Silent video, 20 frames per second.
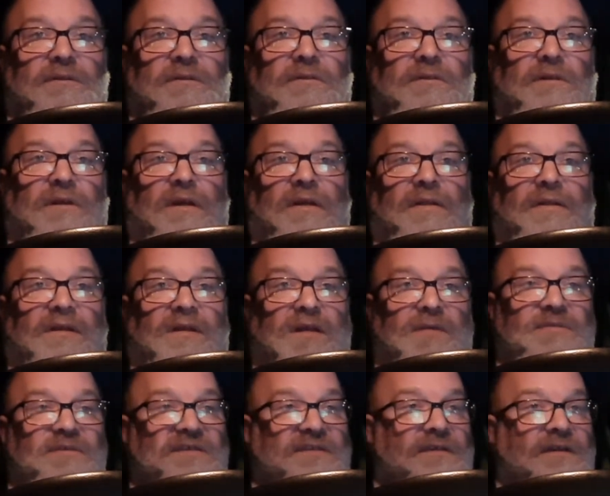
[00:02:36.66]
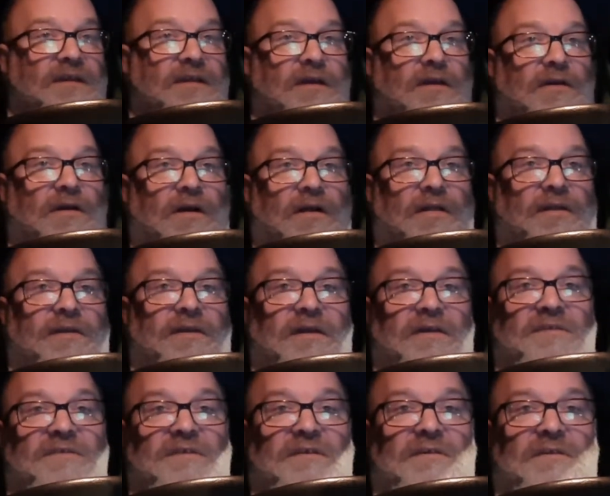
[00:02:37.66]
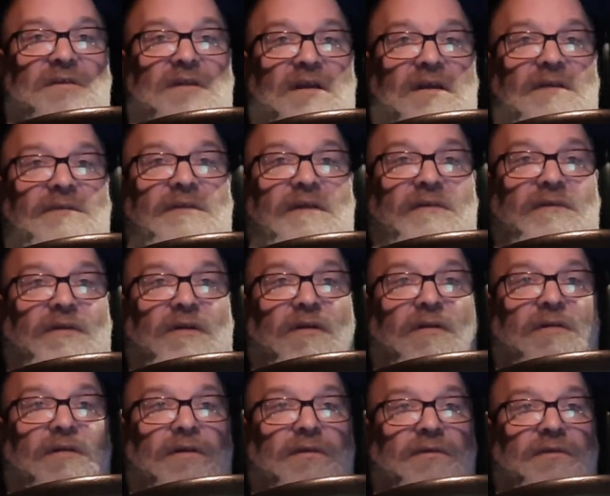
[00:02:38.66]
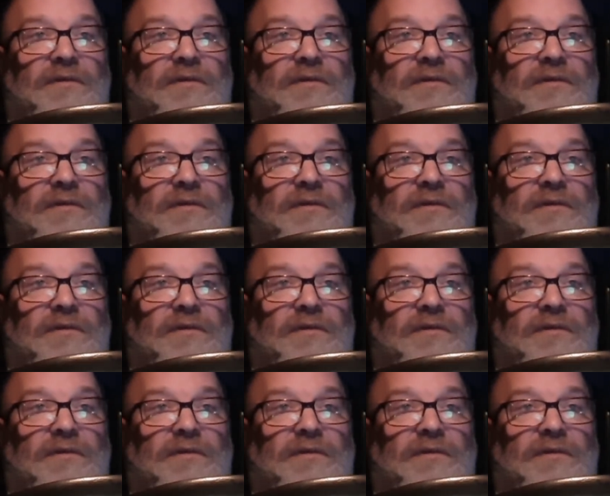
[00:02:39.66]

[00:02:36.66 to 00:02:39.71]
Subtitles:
Yeah, they keep sneaking holidays in that I never heard of.